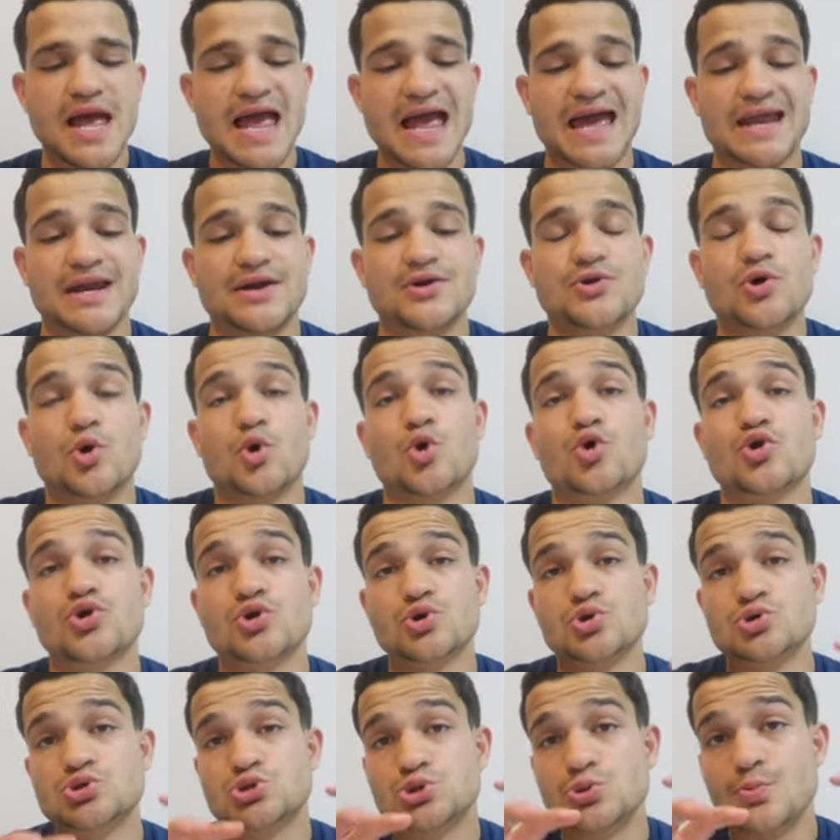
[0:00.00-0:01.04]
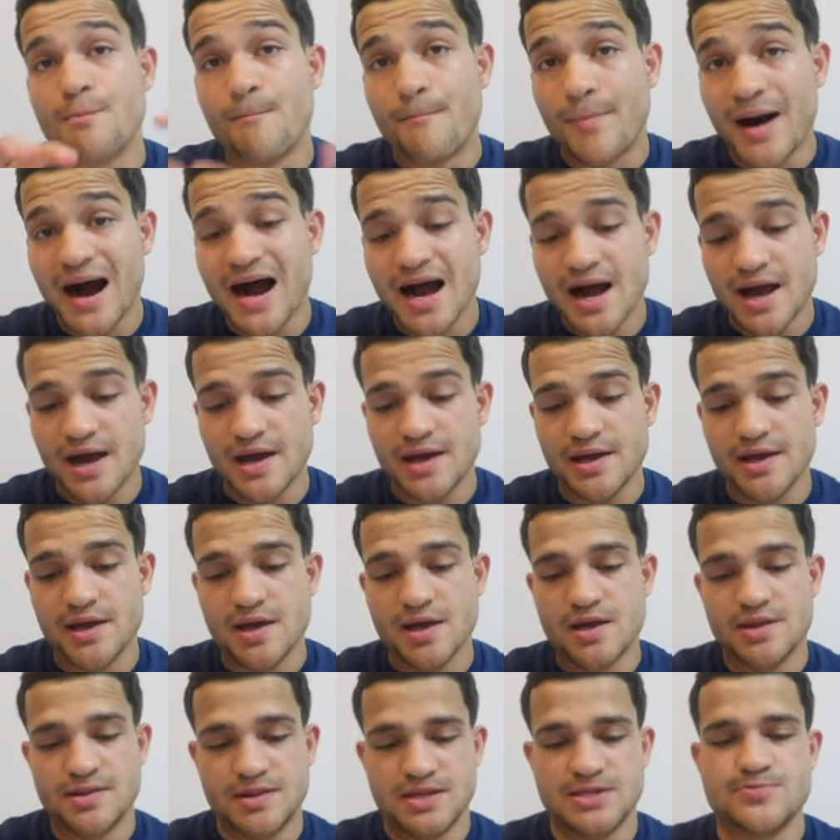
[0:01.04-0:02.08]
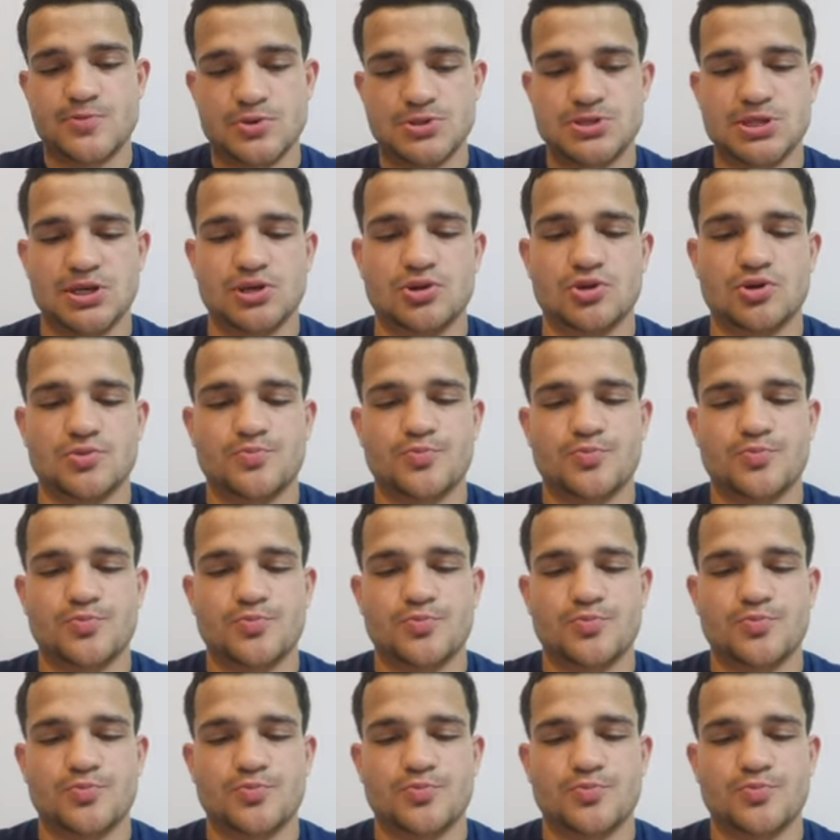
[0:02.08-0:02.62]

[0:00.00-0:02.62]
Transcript: And in order to buy these particular